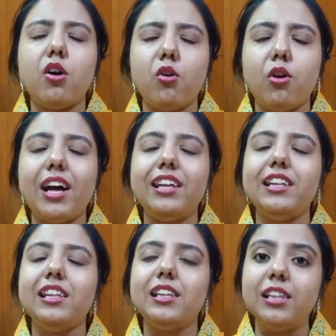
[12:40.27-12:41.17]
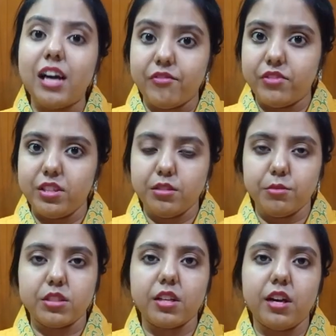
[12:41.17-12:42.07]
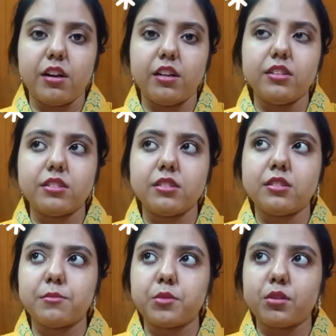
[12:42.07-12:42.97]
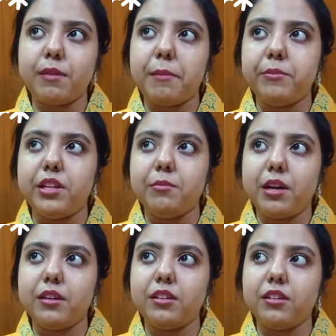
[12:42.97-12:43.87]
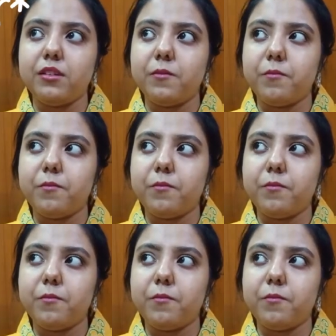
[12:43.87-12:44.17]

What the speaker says: oh, I love this mascara. This is probably my,